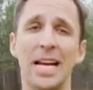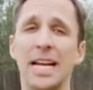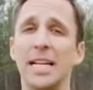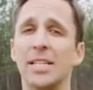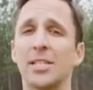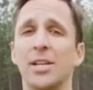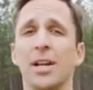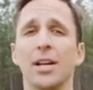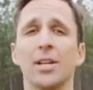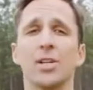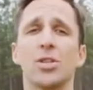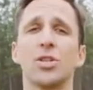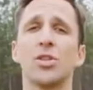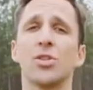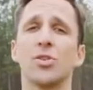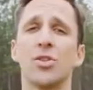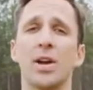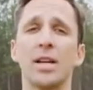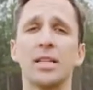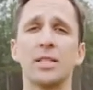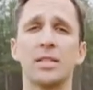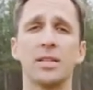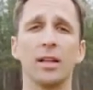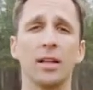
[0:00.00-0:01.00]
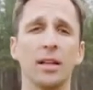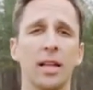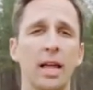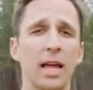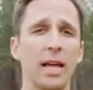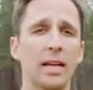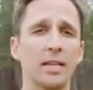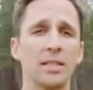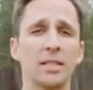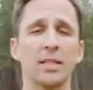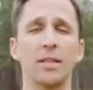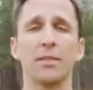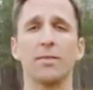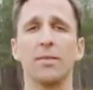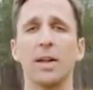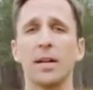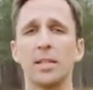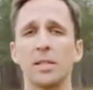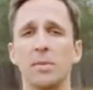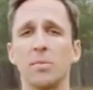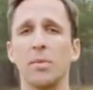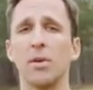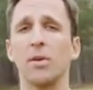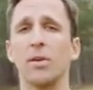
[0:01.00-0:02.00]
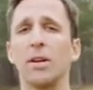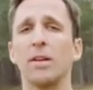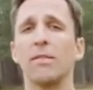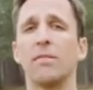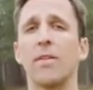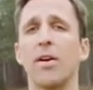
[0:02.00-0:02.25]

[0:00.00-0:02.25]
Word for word: It's gonna stress the legs and the flexibility